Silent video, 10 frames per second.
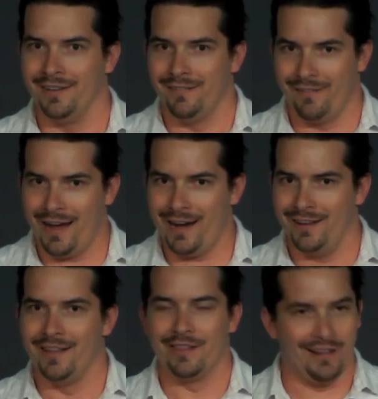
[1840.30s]
right?
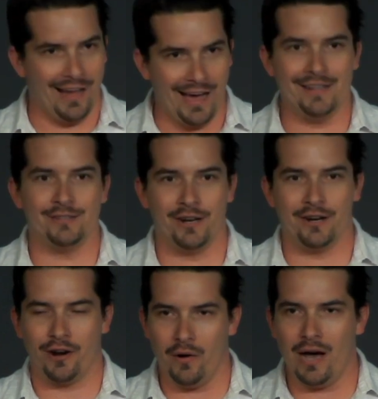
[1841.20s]
The lion's going to
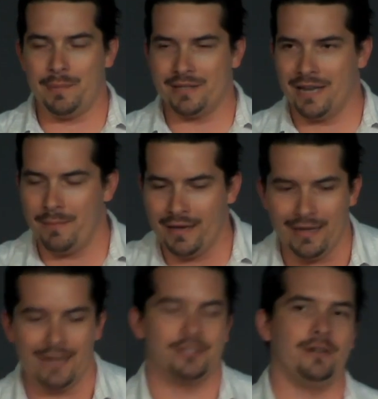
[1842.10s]
grow up. He's going to be a
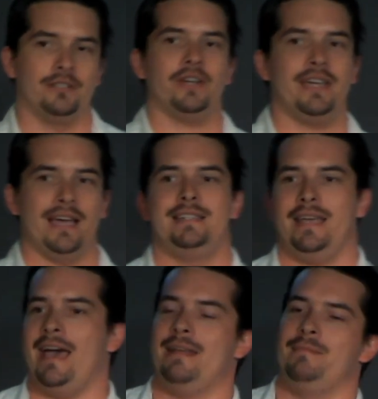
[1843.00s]
lion. So he's looking at
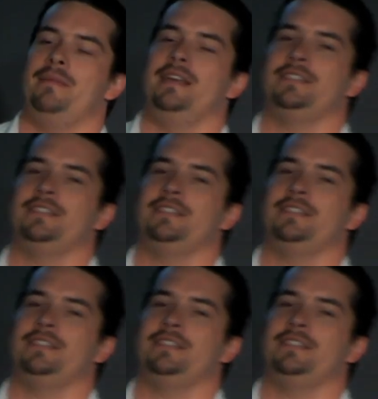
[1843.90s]
Dan, and maybe he's